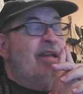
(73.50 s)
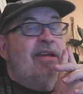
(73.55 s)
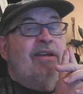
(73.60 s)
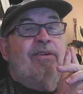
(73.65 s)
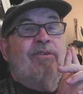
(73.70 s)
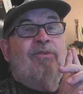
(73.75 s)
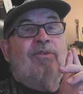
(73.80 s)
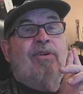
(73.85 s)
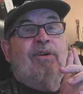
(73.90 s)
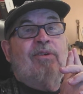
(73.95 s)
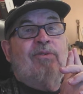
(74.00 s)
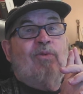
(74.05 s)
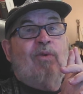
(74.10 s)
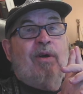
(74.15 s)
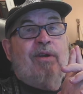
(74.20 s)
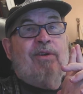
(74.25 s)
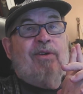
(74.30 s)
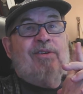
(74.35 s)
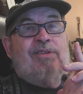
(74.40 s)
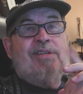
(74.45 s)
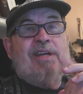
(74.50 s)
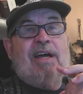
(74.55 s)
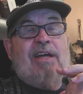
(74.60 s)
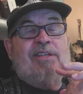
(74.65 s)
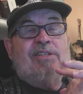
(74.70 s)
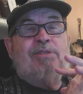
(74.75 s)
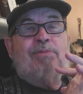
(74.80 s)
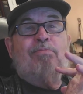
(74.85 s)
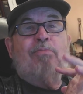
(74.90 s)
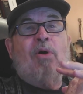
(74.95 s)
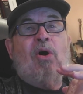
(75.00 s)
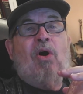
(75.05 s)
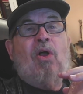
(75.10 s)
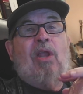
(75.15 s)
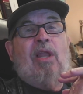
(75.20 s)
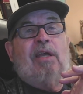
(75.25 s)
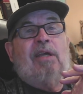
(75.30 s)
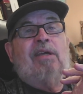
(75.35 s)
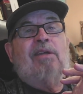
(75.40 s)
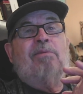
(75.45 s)
One wonders how
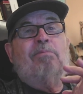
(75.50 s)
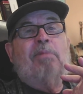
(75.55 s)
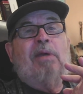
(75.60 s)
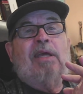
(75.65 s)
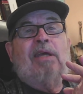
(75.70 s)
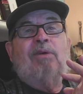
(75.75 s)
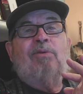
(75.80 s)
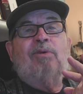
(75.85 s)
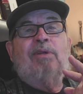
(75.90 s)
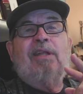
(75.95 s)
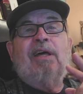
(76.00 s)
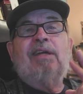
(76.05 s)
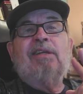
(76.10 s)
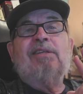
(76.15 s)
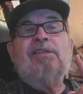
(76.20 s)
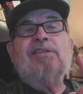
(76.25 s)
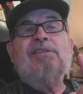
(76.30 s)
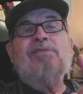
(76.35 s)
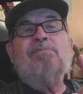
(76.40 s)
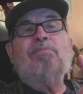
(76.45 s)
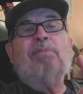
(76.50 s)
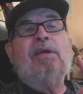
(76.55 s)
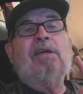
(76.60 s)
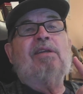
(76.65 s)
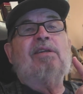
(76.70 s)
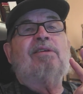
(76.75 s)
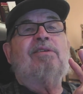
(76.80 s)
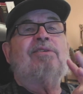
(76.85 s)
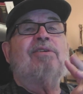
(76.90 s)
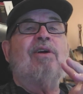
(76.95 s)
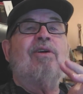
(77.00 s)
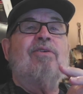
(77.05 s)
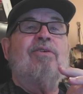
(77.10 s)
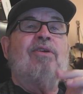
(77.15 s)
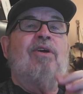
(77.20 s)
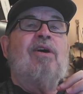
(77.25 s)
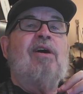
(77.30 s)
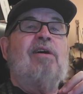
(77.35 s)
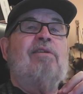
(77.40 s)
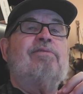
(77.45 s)
small it can be without just being turned
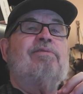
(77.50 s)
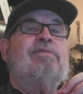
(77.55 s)
off.